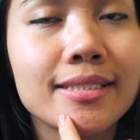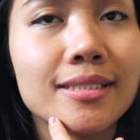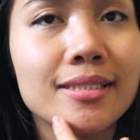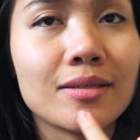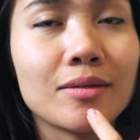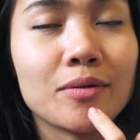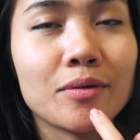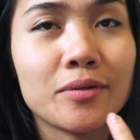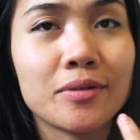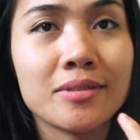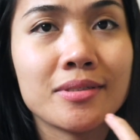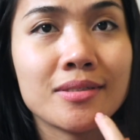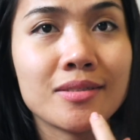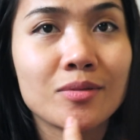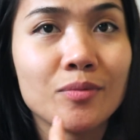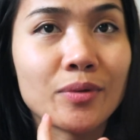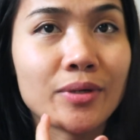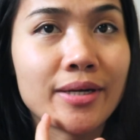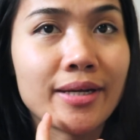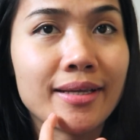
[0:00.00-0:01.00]
So this
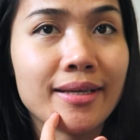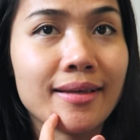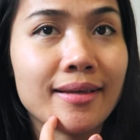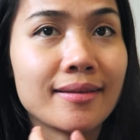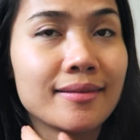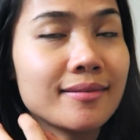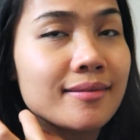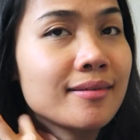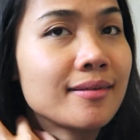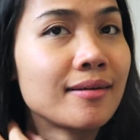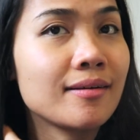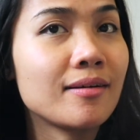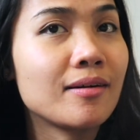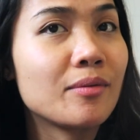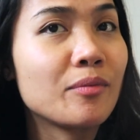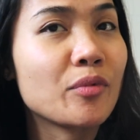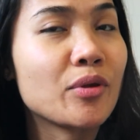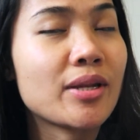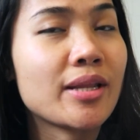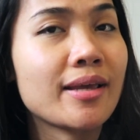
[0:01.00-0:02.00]
is where I get
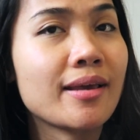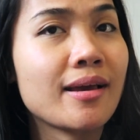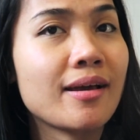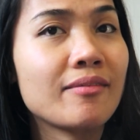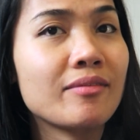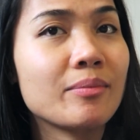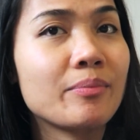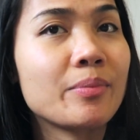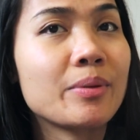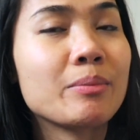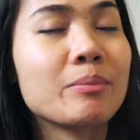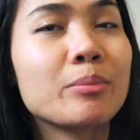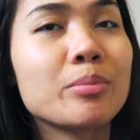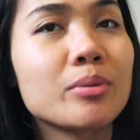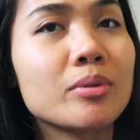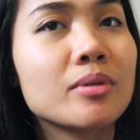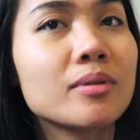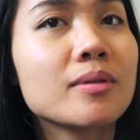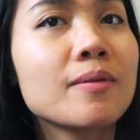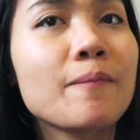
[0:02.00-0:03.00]
when I have a
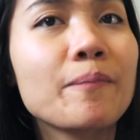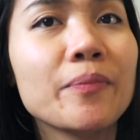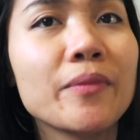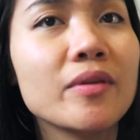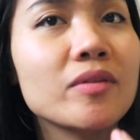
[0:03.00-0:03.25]
pimple.